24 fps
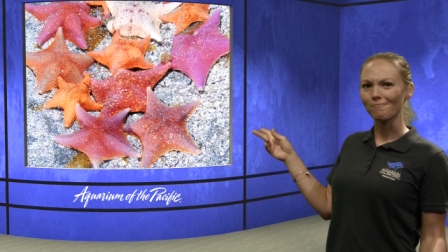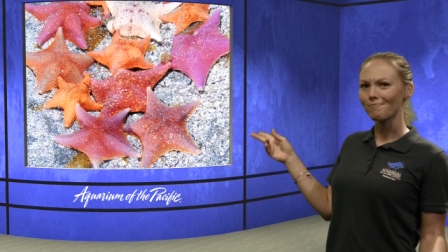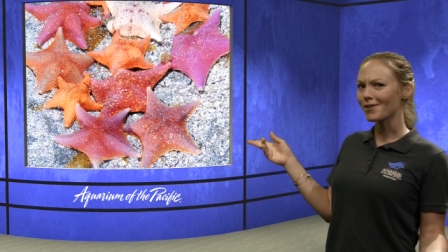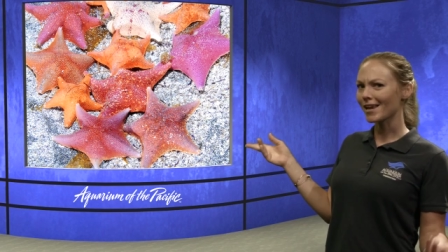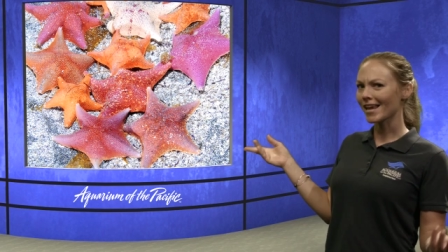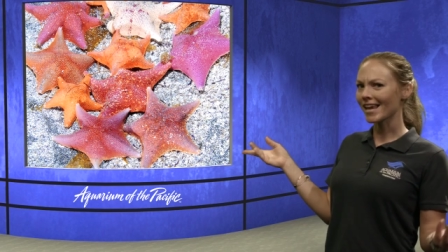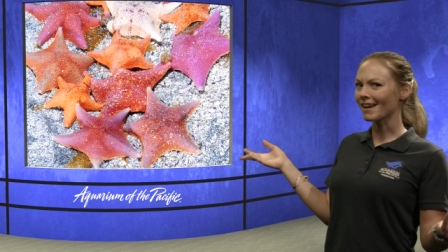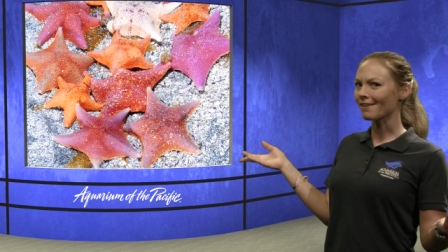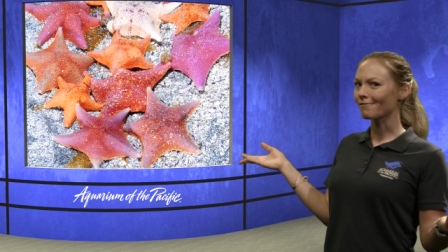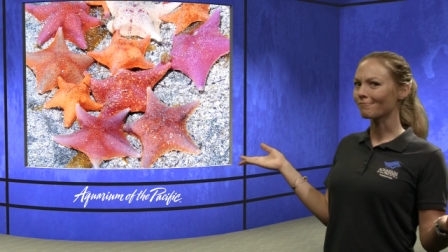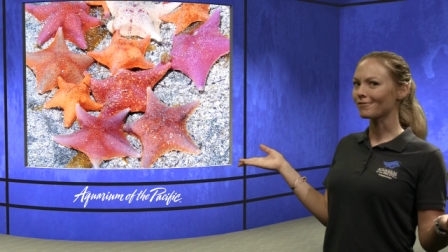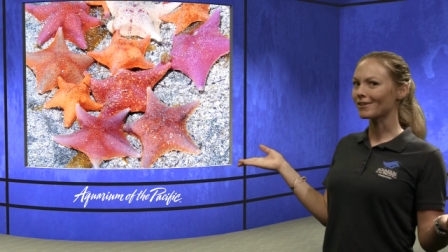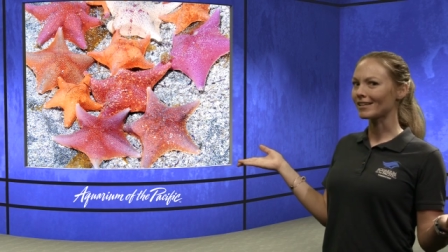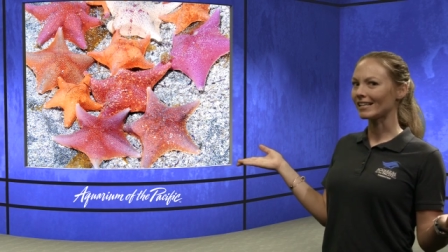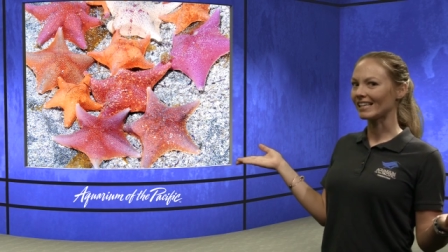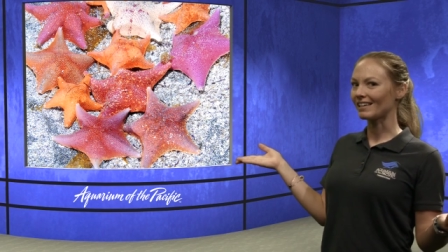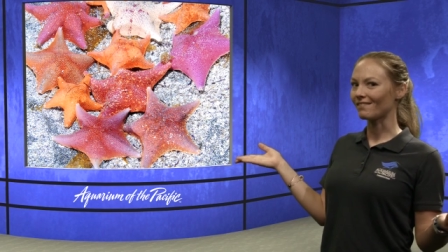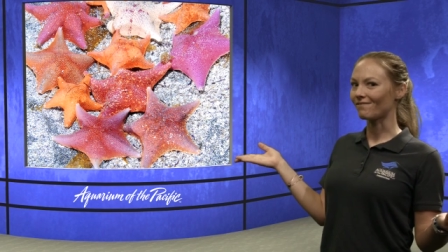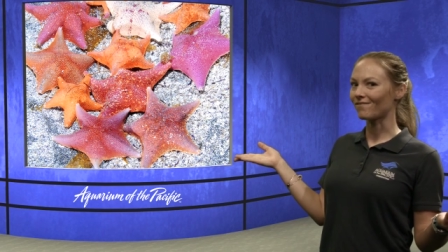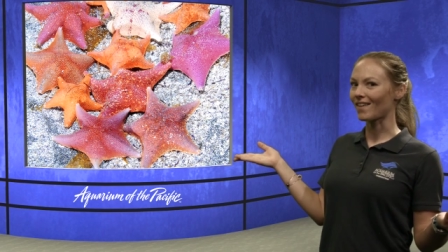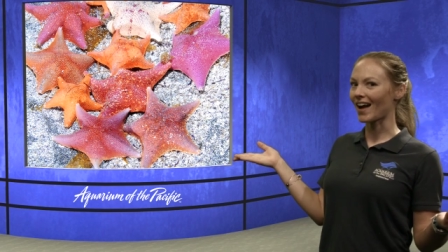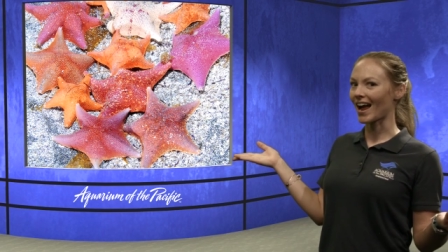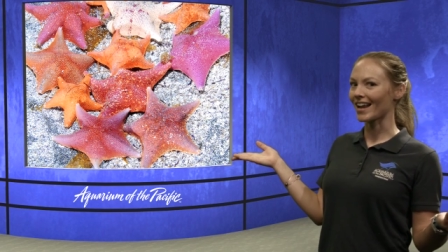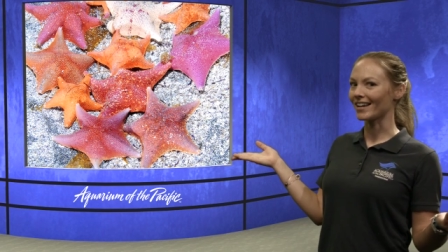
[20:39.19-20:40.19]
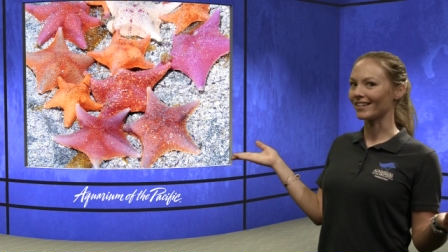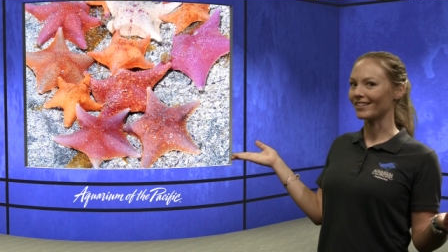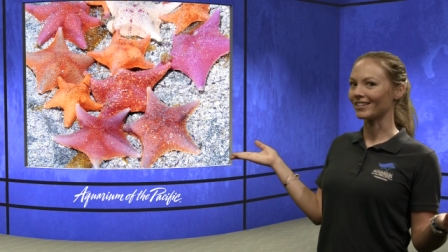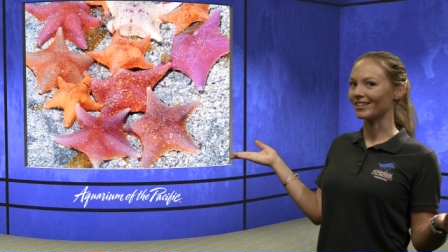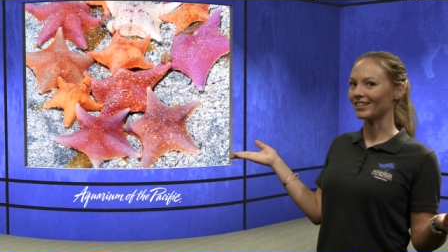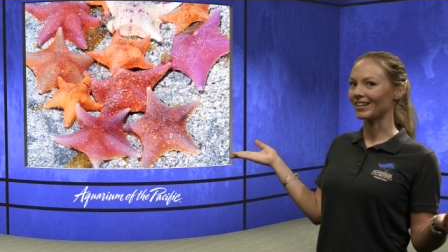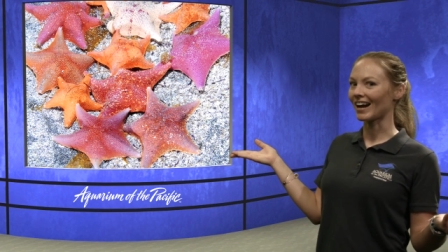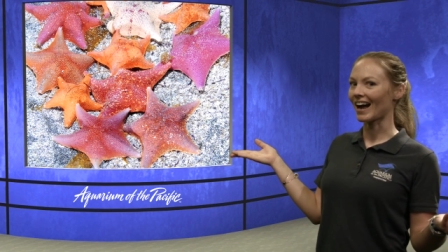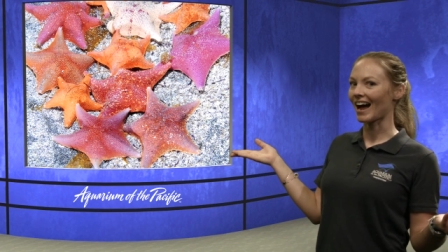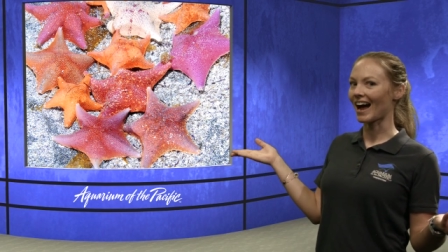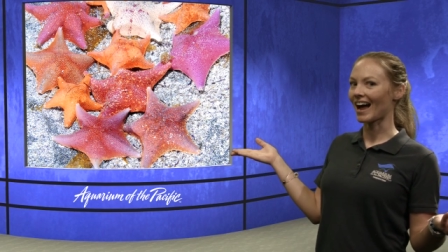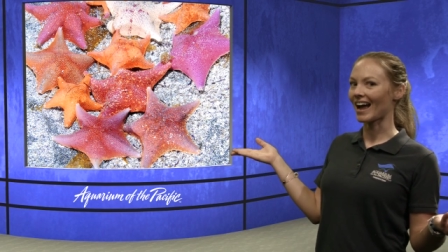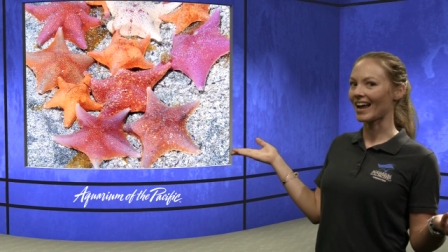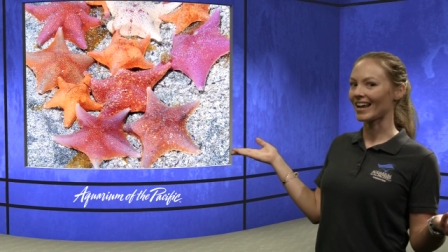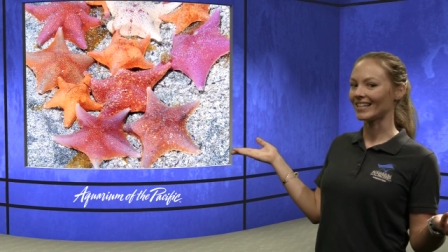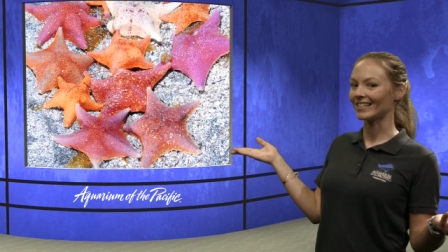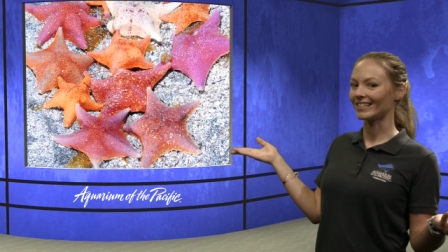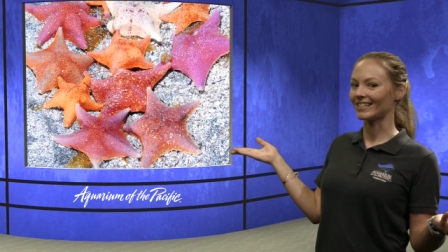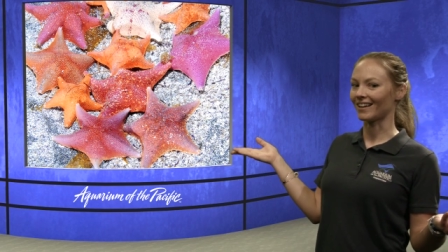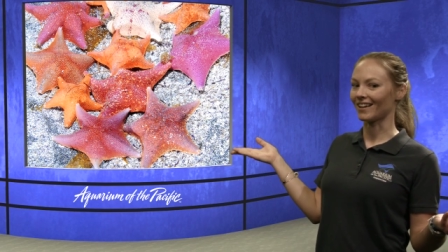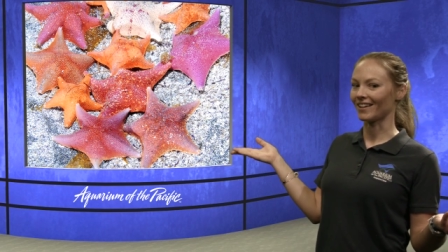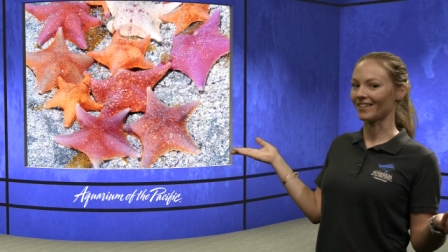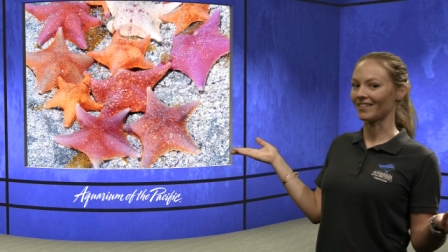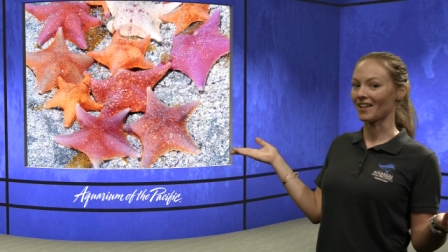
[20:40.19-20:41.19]
You can't really find their
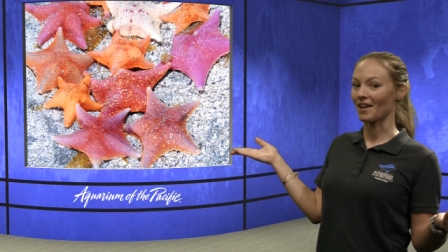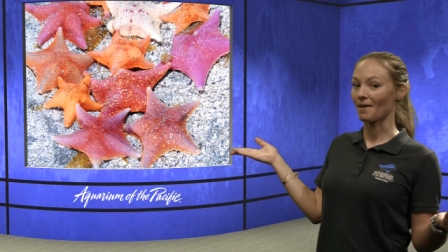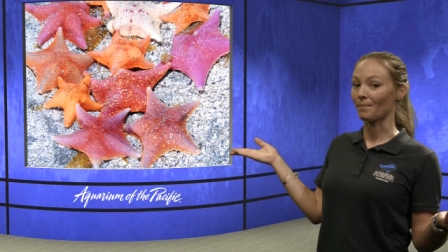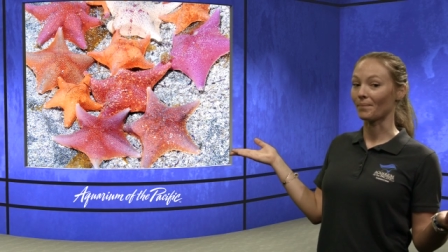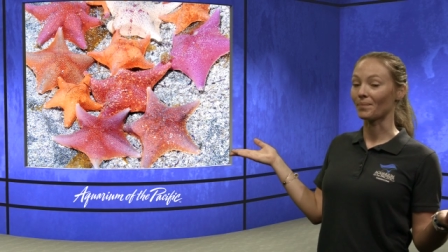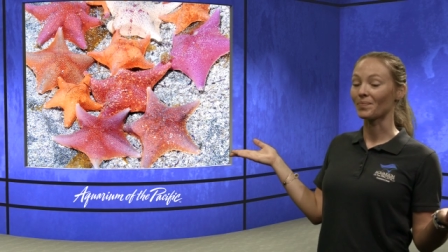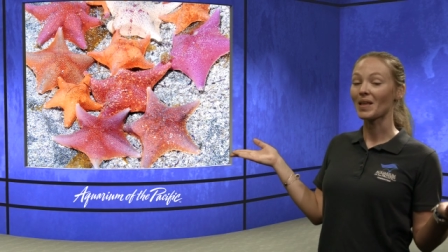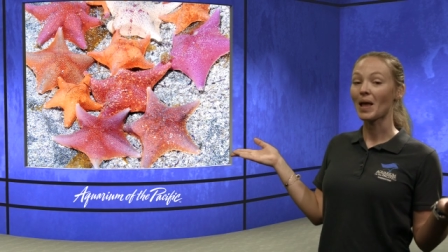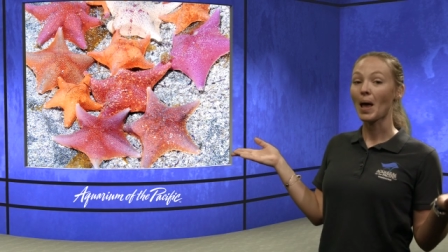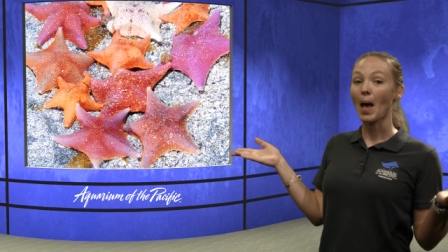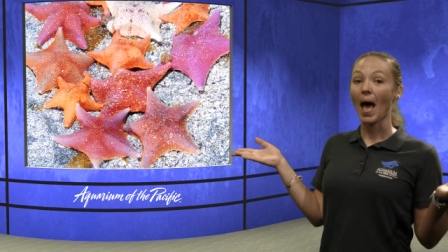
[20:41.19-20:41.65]
eyes on them.